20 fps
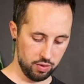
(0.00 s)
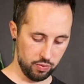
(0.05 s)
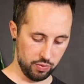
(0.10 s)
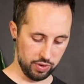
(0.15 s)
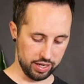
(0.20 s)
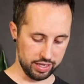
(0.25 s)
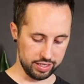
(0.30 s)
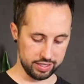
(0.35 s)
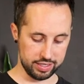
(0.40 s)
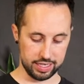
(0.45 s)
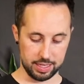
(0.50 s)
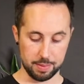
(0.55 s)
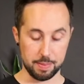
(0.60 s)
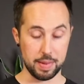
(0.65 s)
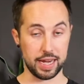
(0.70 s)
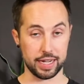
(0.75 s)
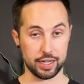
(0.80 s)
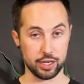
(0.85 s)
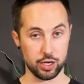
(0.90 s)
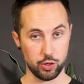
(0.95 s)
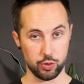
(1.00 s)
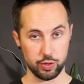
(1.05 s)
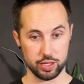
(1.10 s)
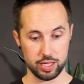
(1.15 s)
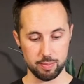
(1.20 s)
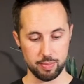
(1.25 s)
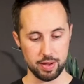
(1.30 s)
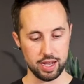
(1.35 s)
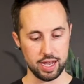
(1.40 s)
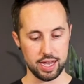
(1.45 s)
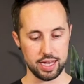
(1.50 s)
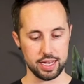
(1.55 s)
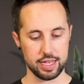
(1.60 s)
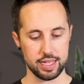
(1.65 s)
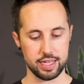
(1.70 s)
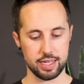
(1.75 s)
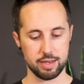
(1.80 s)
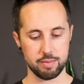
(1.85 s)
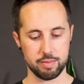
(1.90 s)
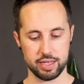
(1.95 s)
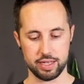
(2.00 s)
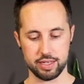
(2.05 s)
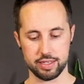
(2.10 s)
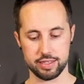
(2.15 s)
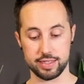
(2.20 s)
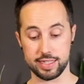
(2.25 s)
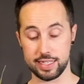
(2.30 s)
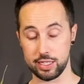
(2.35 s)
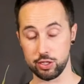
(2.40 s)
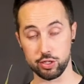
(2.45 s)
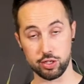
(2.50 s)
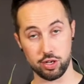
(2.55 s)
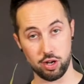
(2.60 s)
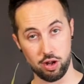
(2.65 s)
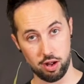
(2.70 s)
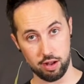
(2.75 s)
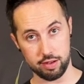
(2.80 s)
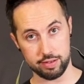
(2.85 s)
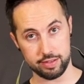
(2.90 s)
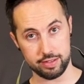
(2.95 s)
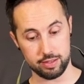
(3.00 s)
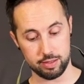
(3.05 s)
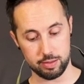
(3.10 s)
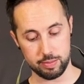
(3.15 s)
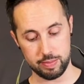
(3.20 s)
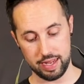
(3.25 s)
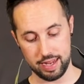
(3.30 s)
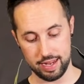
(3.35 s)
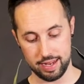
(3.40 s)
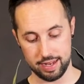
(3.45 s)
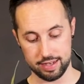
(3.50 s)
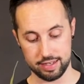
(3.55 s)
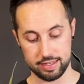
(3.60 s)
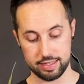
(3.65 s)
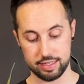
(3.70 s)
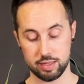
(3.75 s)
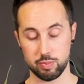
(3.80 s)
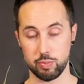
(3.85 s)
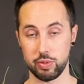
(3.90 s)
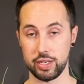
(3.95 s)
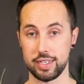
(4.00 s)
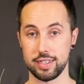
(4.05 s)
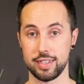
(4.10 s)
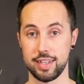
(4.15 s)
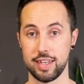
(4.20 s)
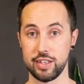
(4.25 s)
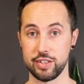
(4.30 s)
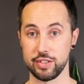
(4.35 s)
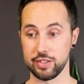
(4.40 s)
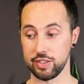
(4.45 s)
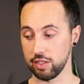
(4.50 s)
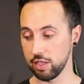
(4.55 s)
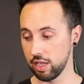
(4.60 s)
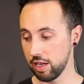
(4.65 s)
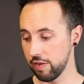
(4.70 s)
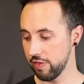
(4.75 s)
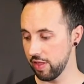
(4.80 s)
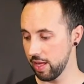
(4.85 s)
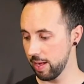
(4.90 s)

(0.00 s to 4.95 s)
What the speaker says: We're gonna stick a magnolia pod in because they look awesome and springtails love